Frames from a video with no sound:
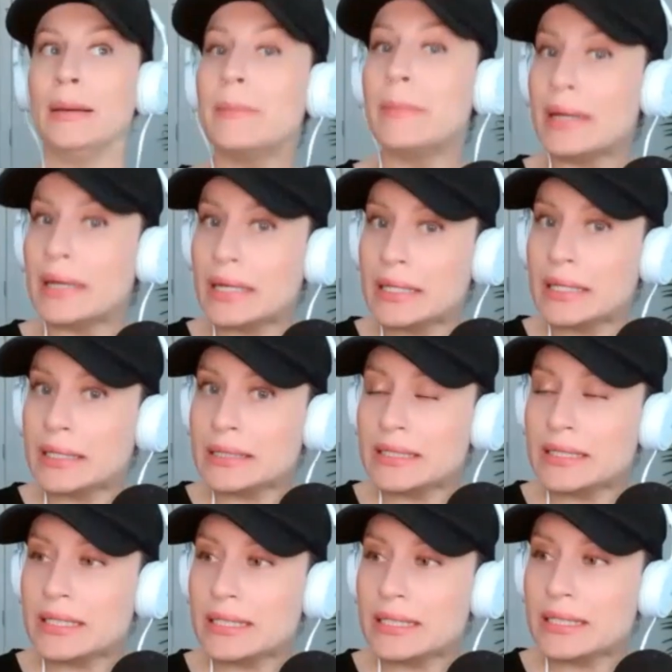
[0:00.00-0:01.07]
But
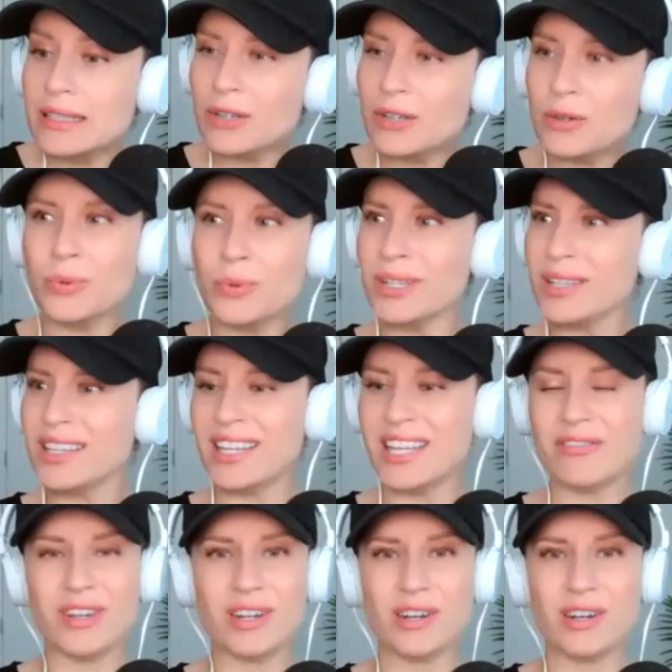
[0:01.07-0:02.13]
they're really
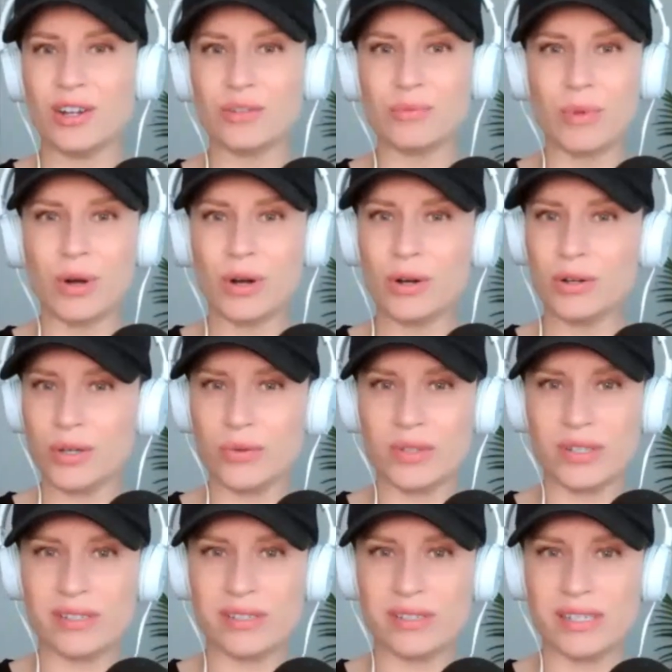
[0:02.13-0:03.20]
giving it all to Marlo
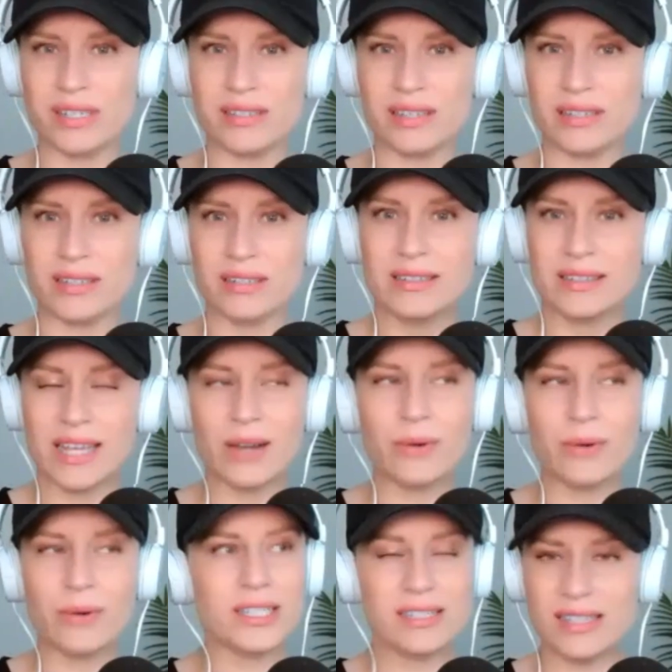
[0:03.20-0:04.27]
this season. They
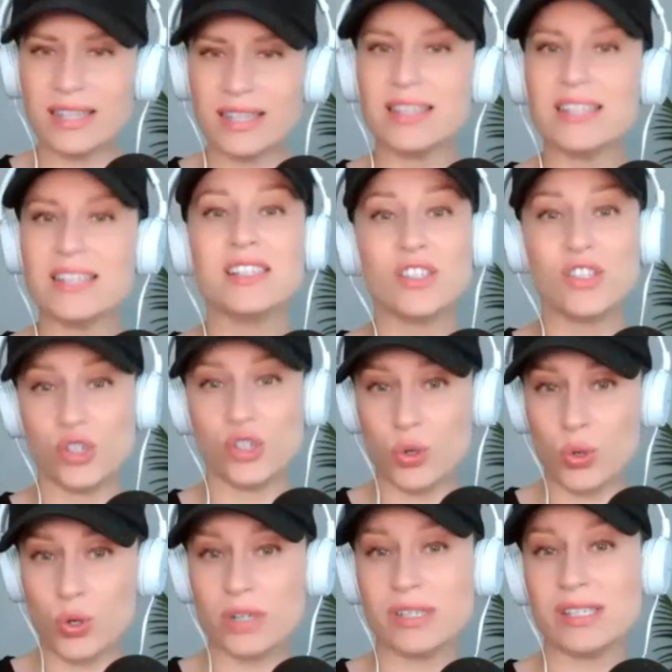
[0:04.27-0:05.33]
really said this is
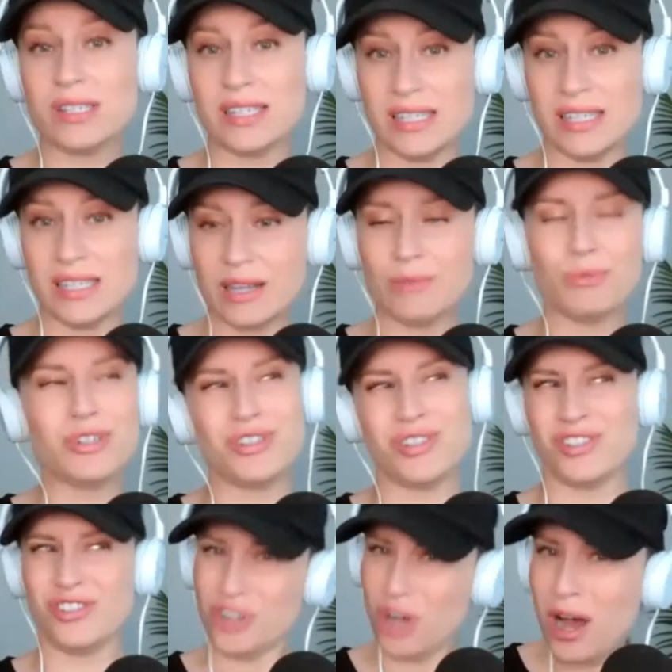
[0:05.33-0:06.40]
your season, which
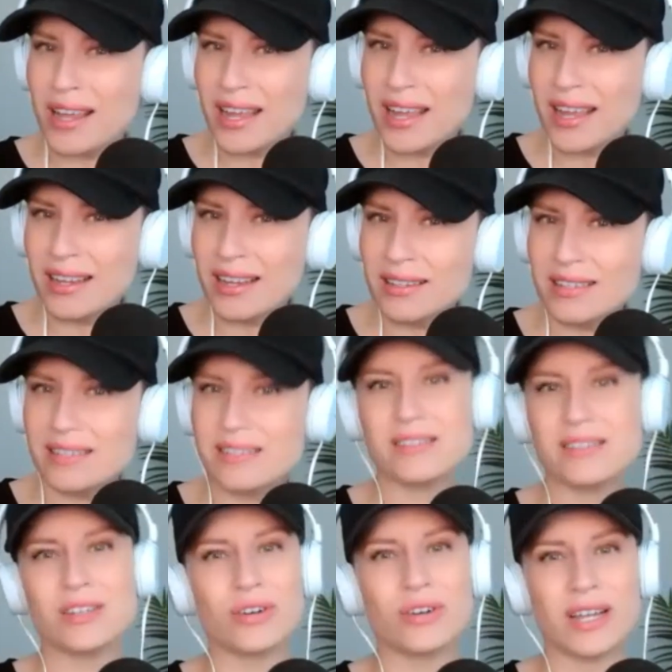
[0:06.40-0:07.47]
is shocking
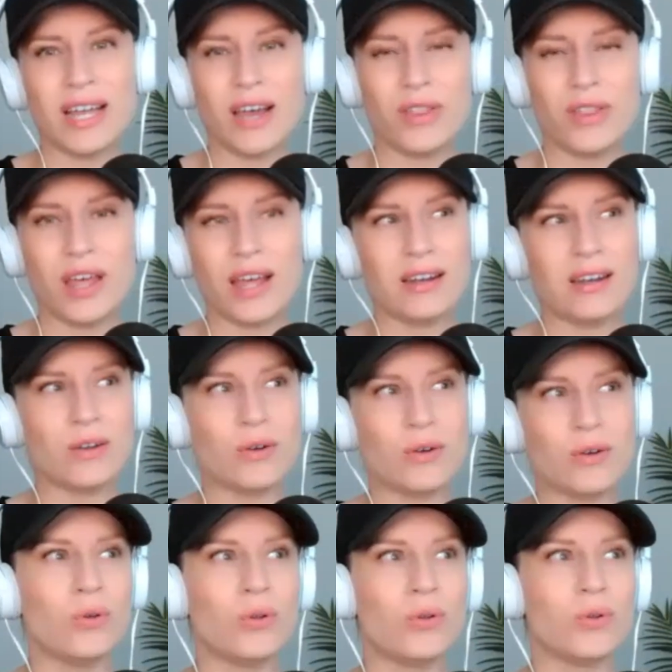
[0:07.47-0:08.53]
considering how that
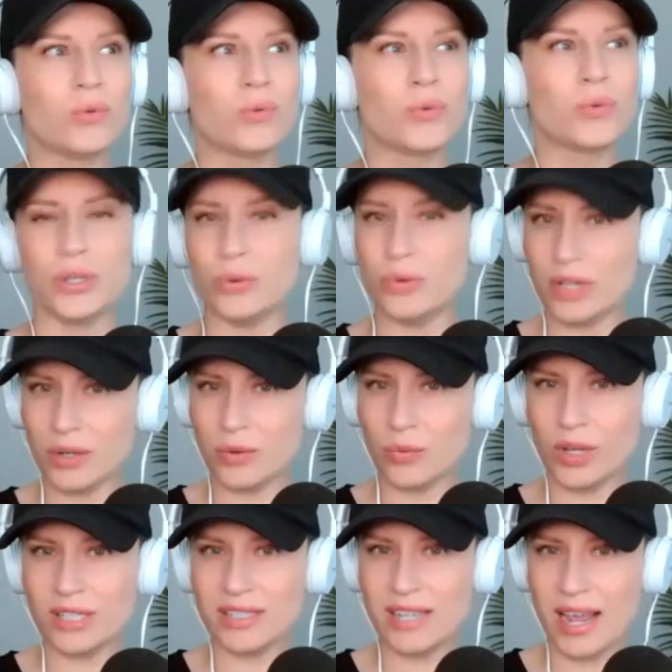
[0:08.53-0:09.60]
whole reunion
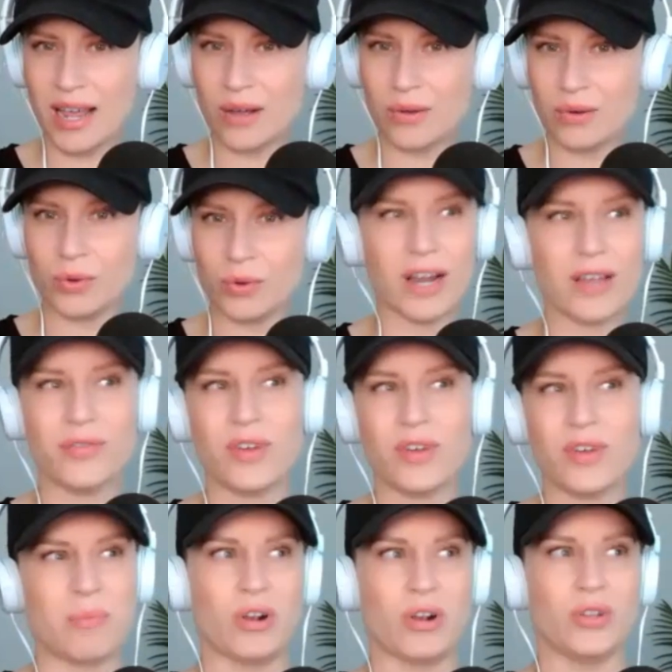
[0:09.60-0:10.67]
went down, where I
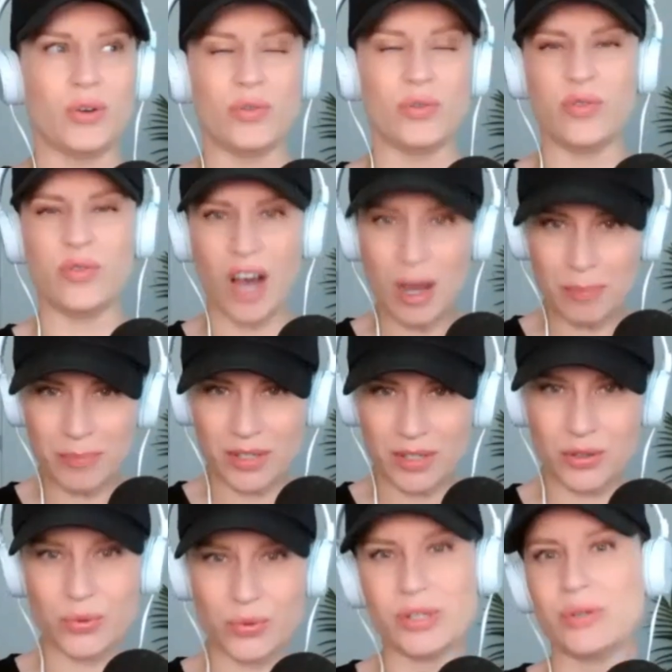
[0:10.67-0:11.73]
thought Marlo flopped
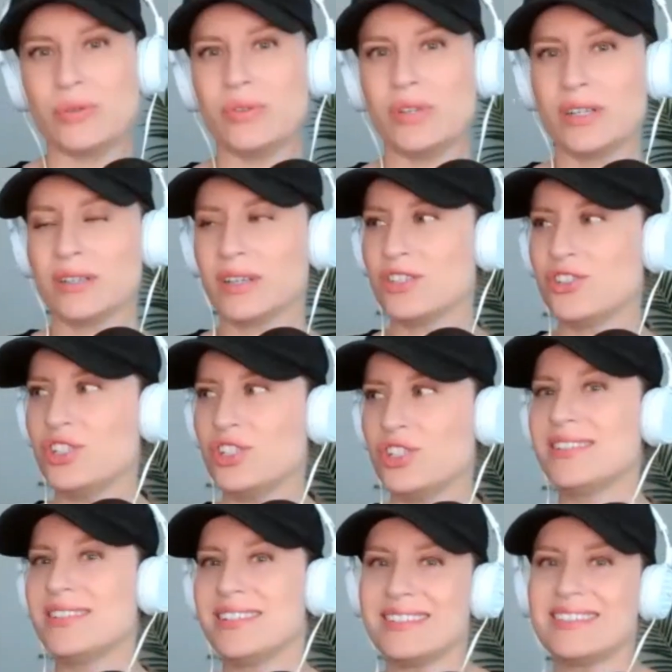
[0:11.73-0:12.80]
at the reunion because she
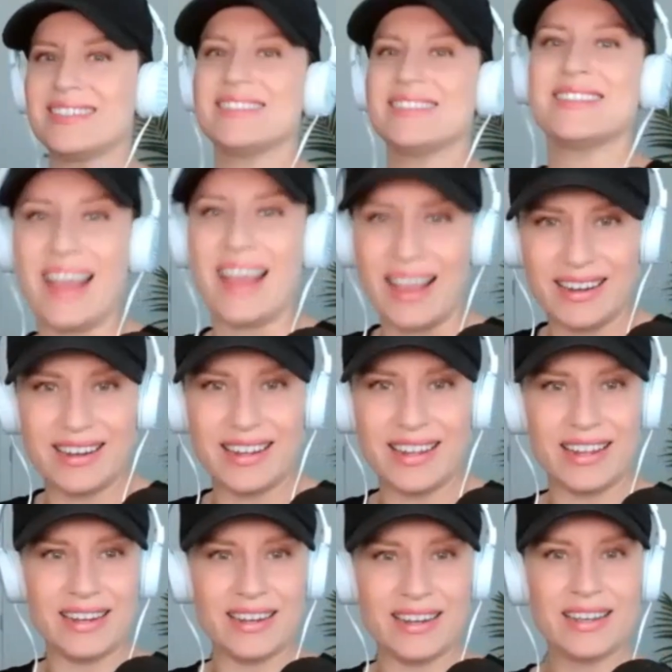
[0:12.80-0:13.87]
just didn't stand in
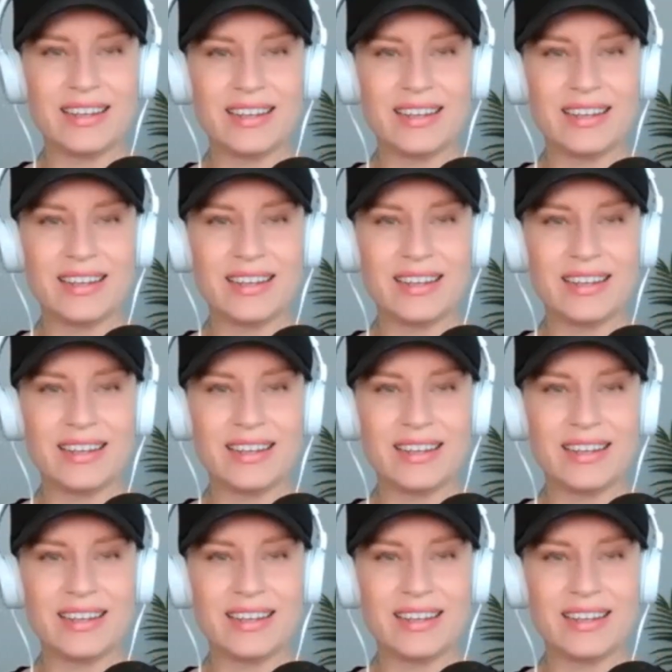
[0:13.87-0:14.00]
it.